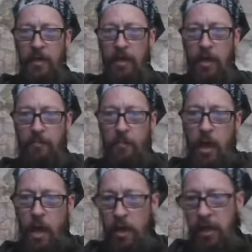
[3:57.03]
Laird
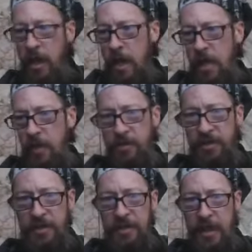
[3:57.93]
Mark, hey
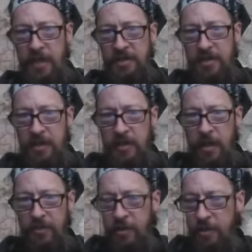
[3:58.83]
Christy, I see
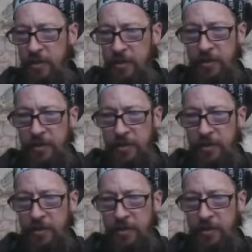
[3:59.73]
you out there,